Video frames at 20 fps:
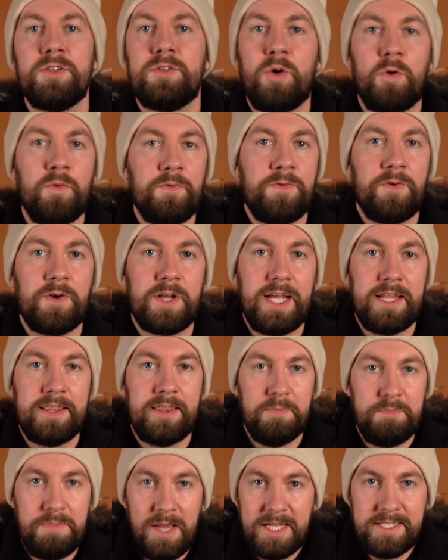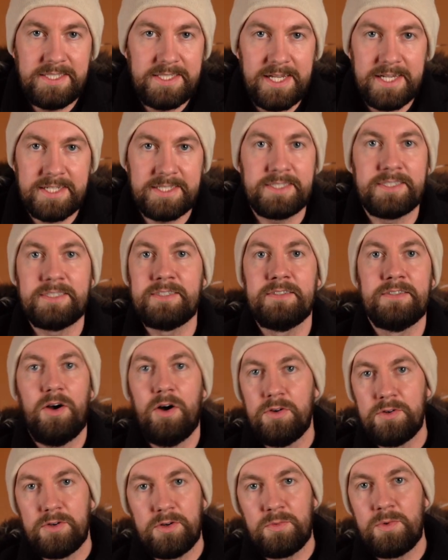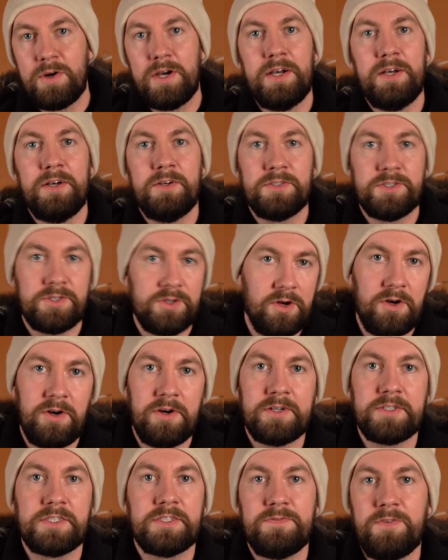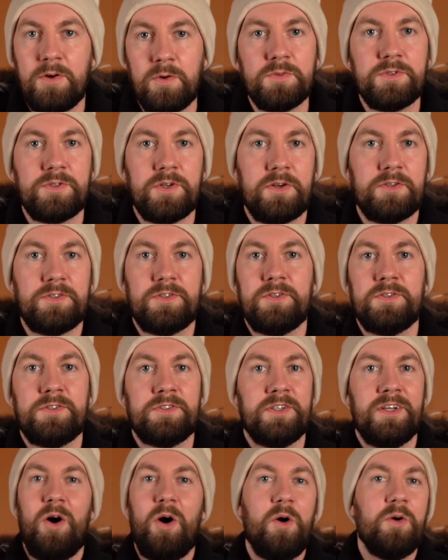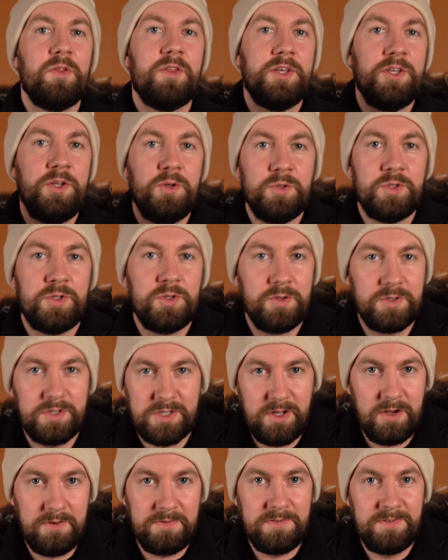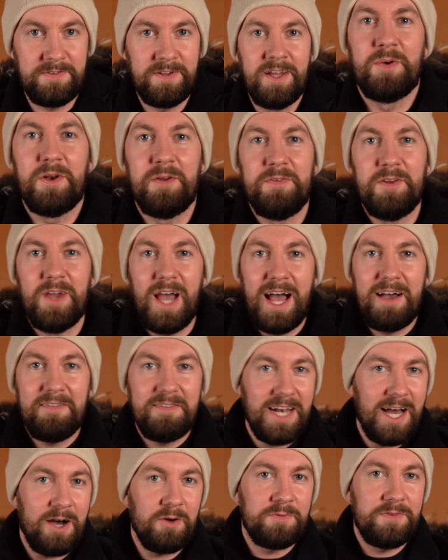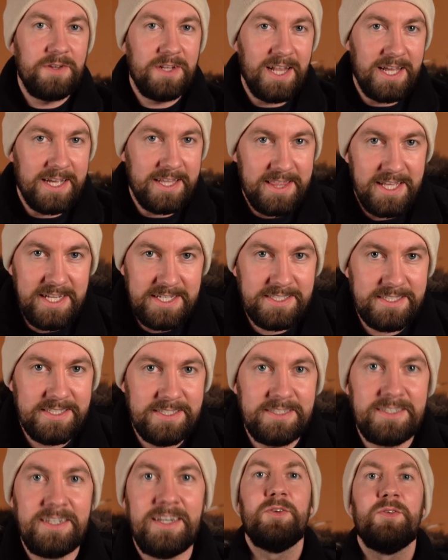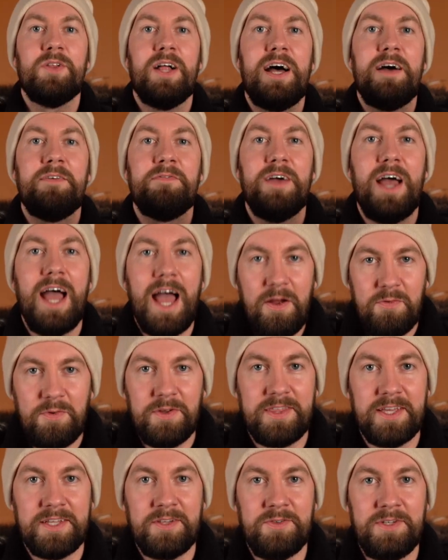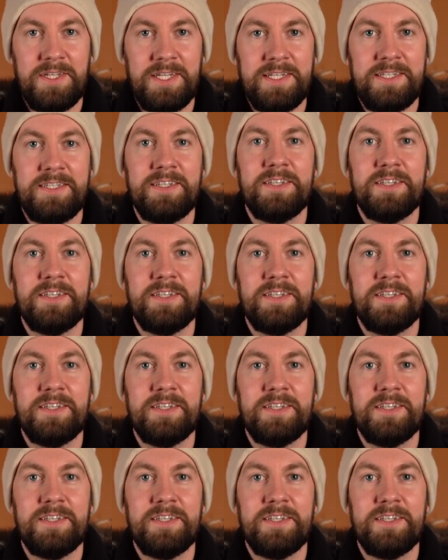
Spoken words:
don't forget the basics, underwear, socks, phone chargers, all the usual stuff. But if you have an outfit like this, you'll have everything you need